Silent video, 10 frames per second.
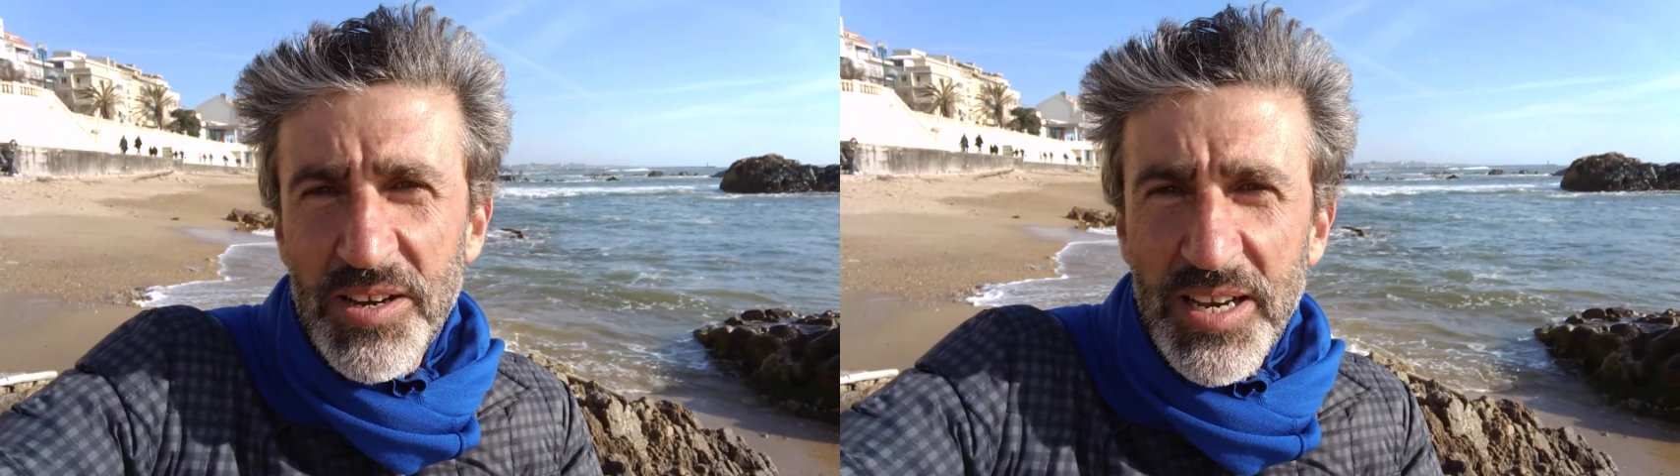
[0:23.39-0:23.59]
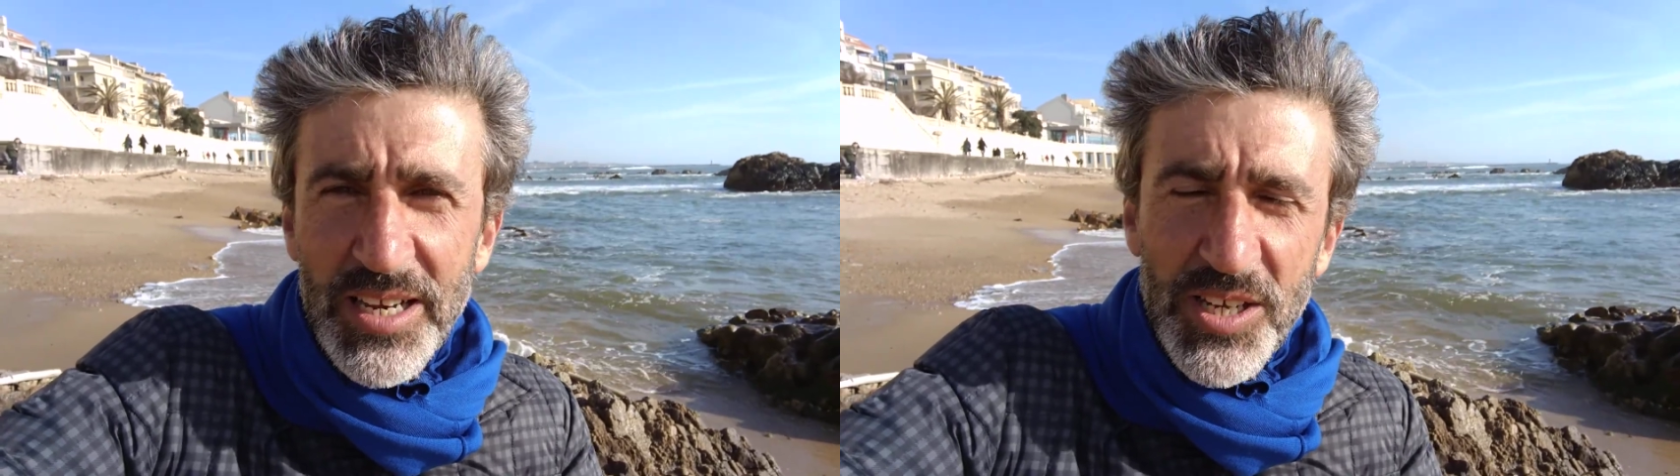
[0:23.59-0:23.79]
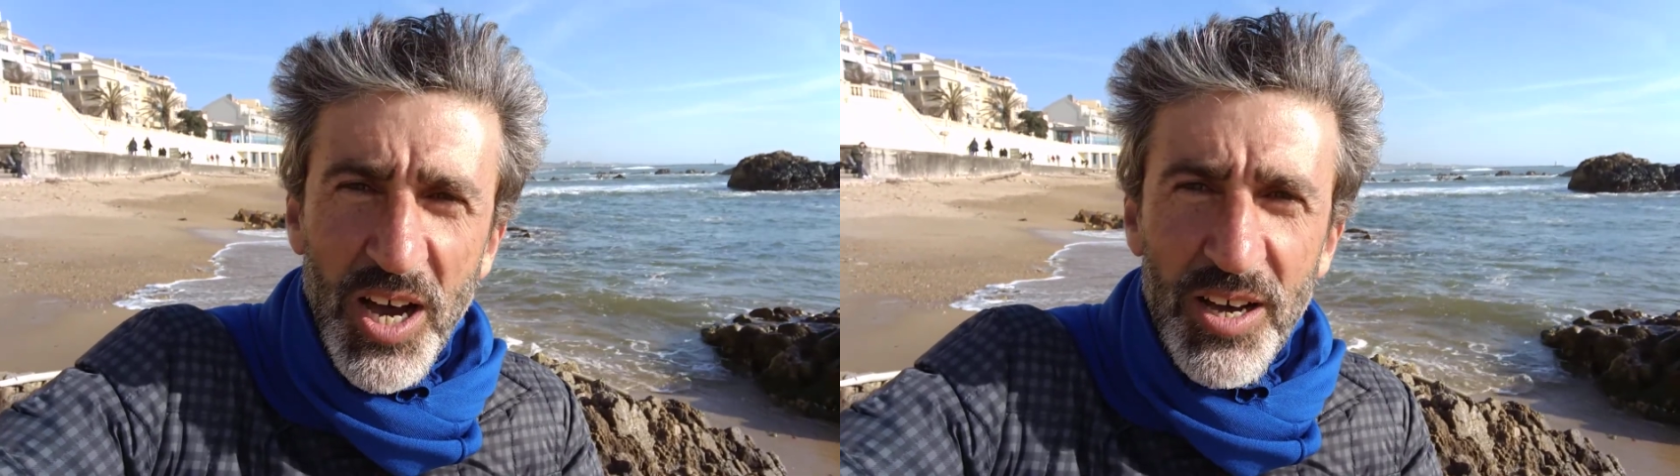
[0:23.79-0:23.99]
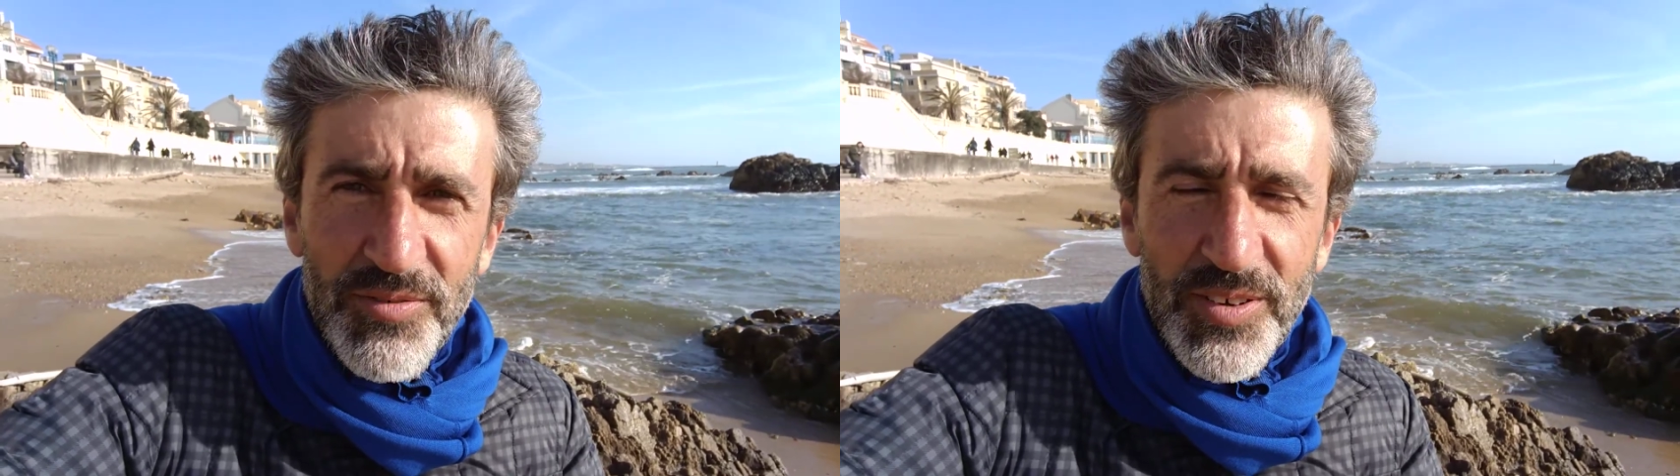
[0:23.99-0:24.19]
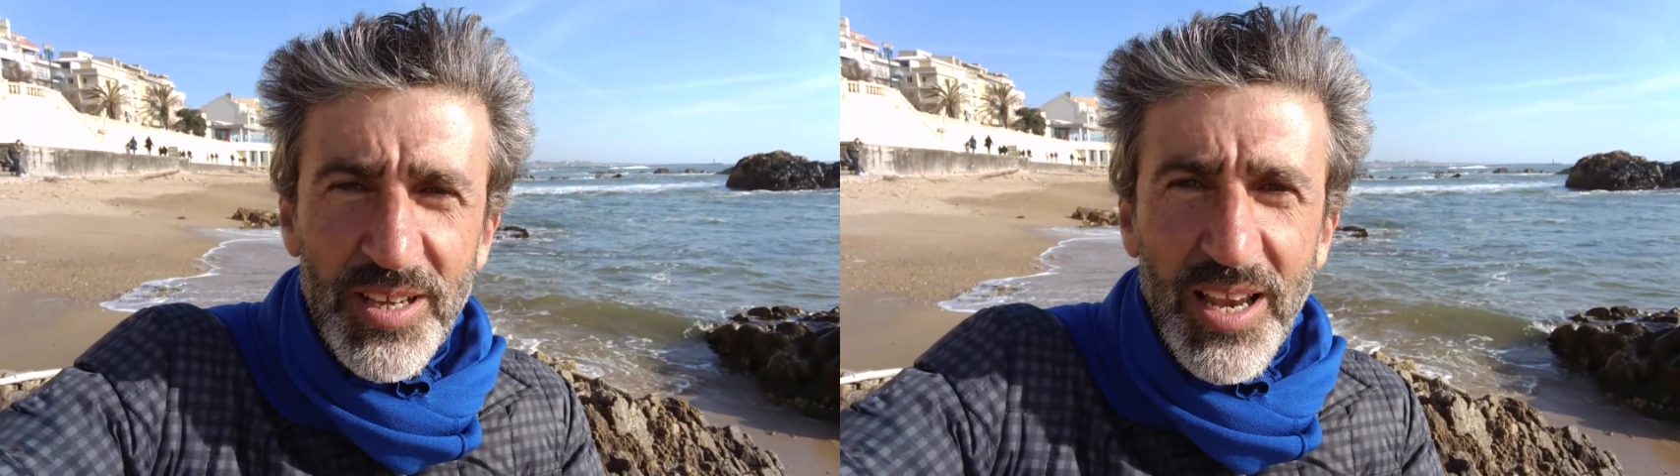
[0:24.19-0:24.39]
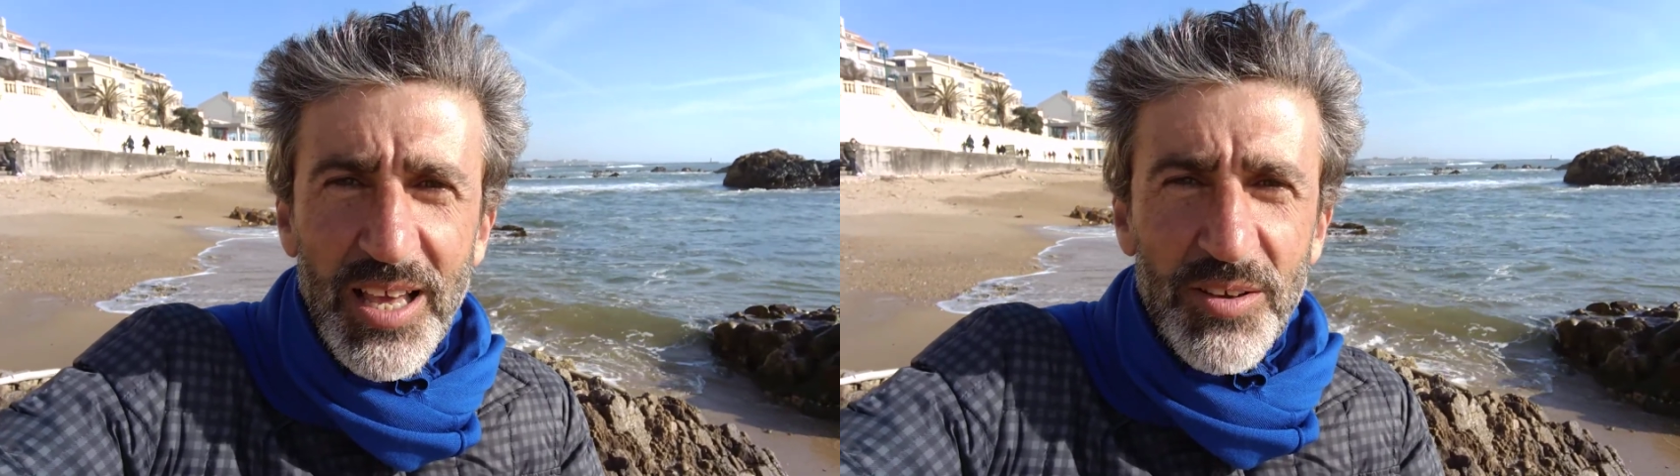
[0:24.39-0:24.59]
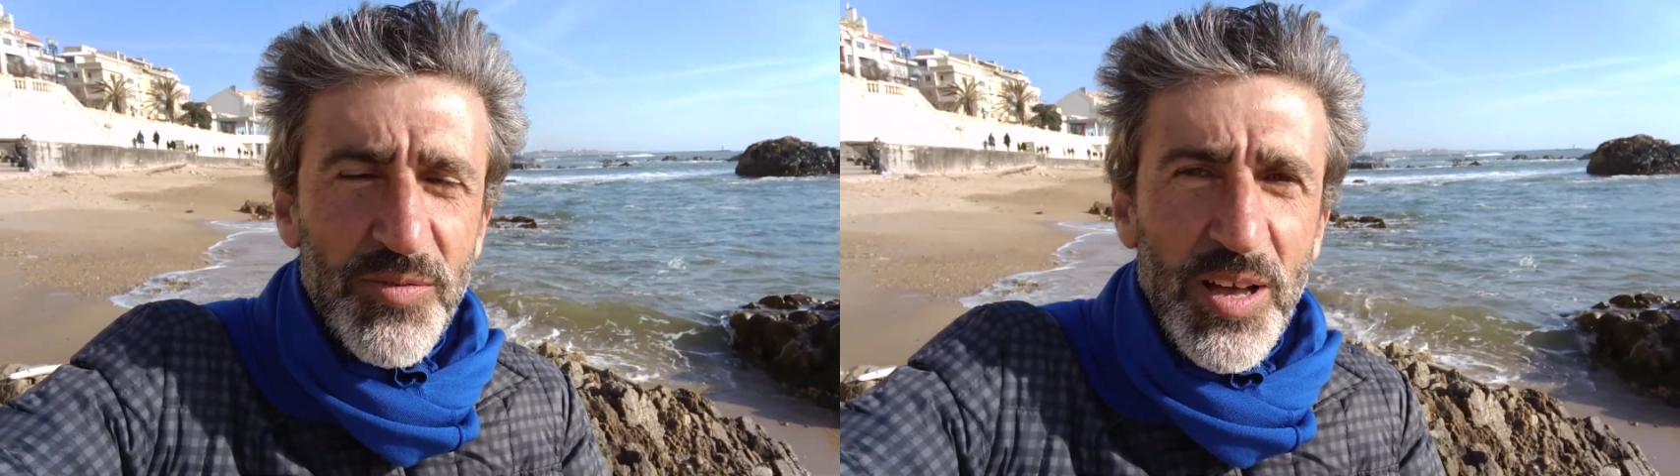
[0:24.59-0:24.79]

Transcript: and had coffee like